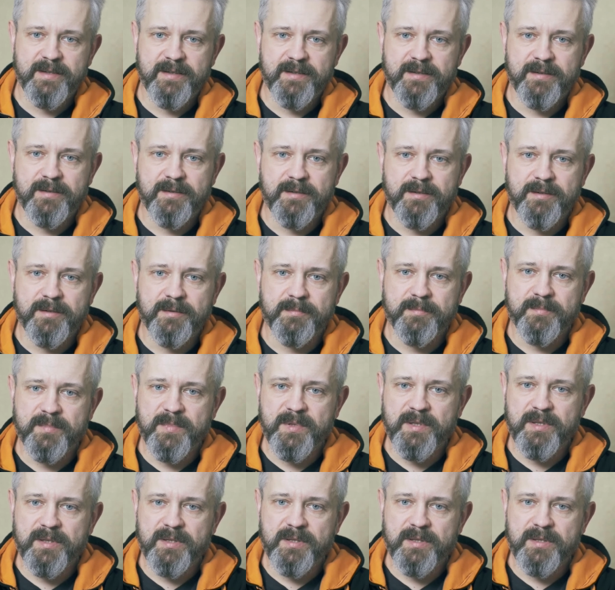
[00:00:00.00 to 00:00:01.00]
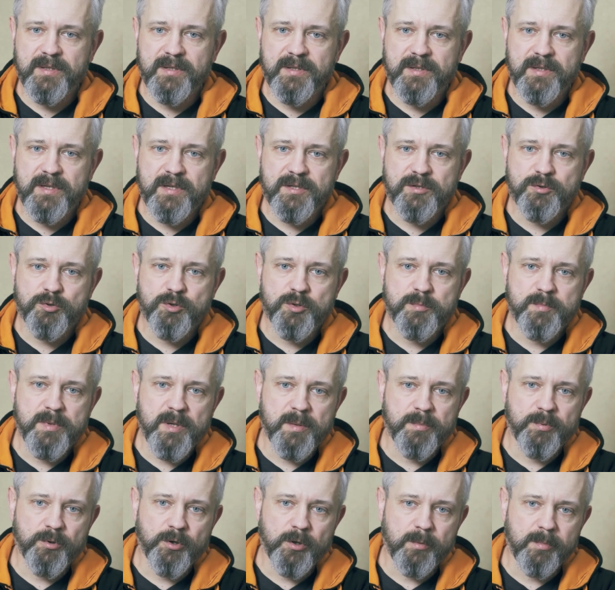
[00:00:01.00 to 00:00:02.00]
that could be
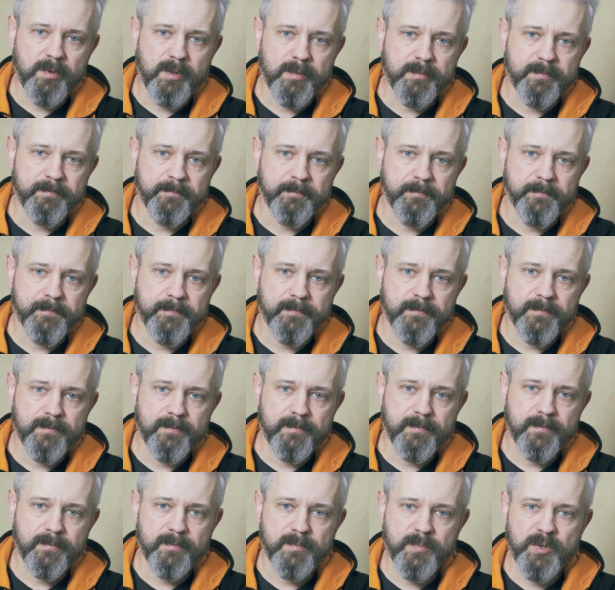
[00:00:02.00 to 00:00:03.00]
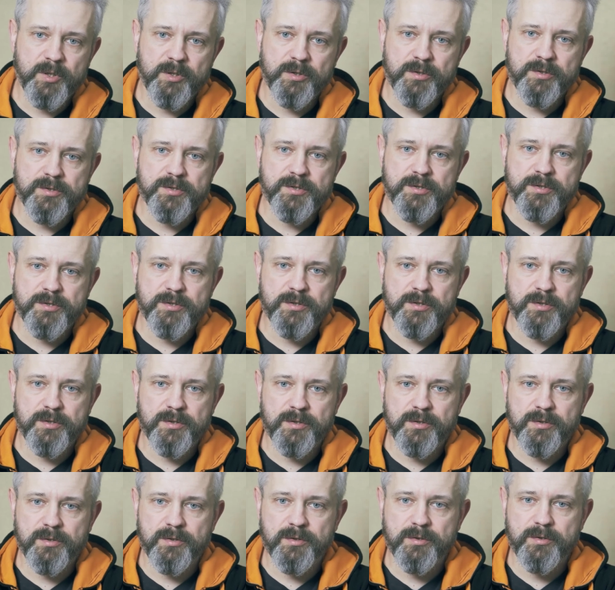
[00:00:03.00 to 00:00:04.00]
a problem, because
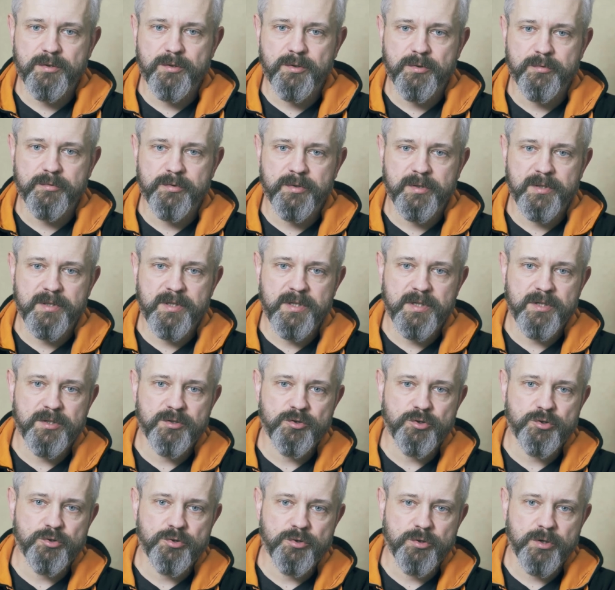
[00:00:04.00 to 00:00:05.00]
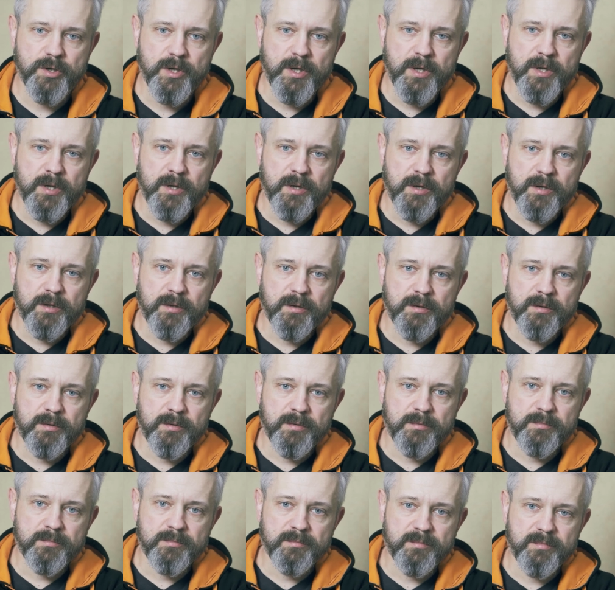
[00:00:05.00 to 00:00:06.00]
you will need to
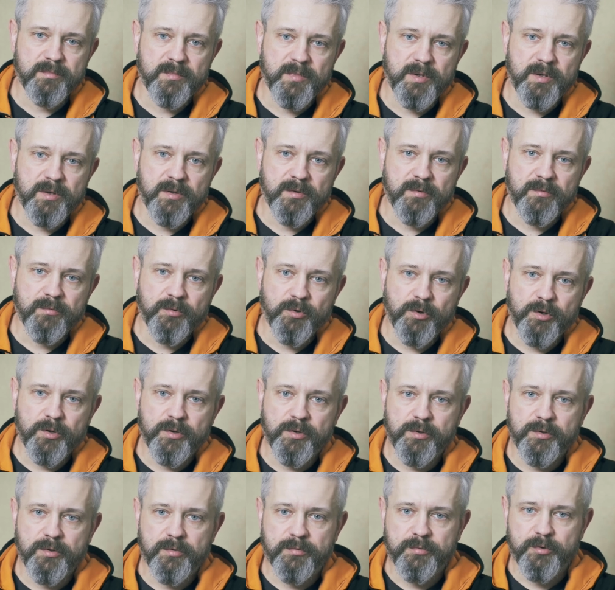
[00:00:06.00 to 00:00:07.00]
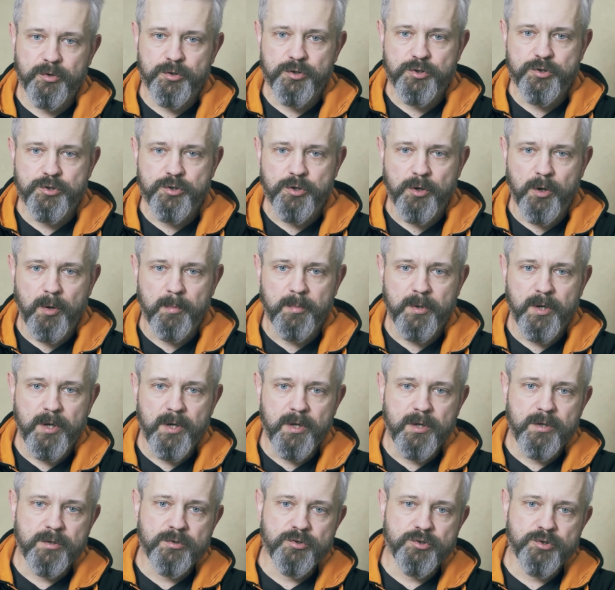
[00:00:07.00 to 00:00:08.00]
work on the Photoshop
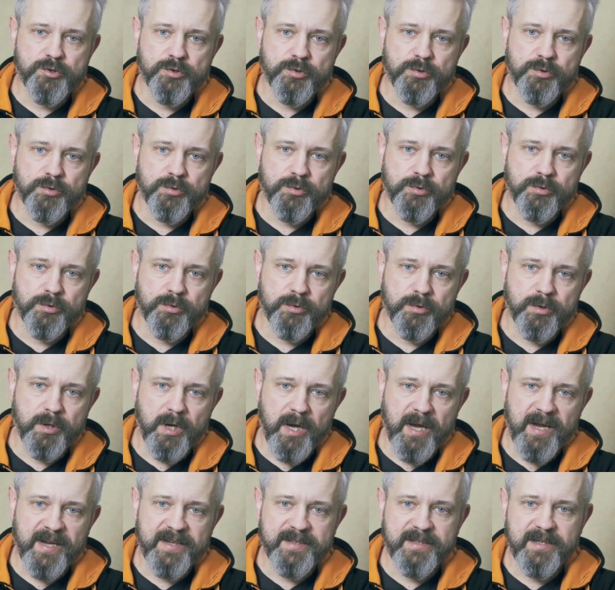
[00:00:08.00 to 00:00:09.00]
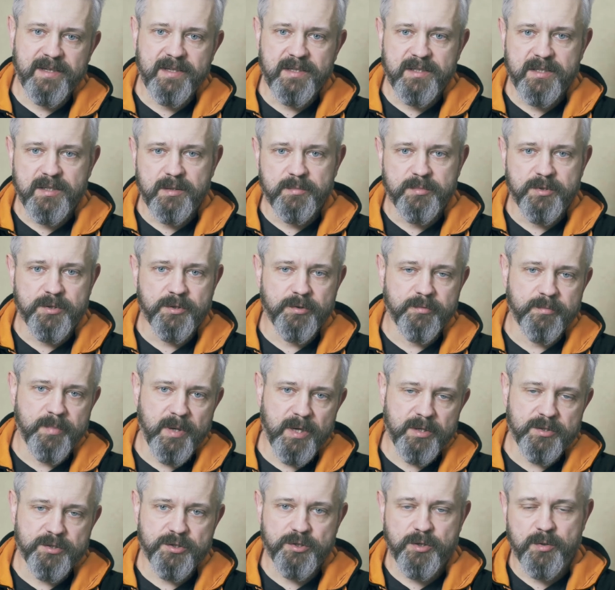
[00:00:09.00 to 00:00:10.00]
to add a little bit of
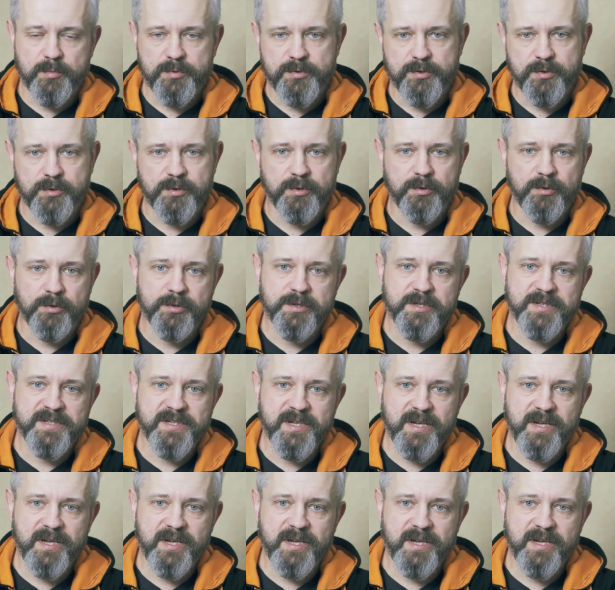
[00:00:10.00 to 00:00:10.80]
backdrops on all the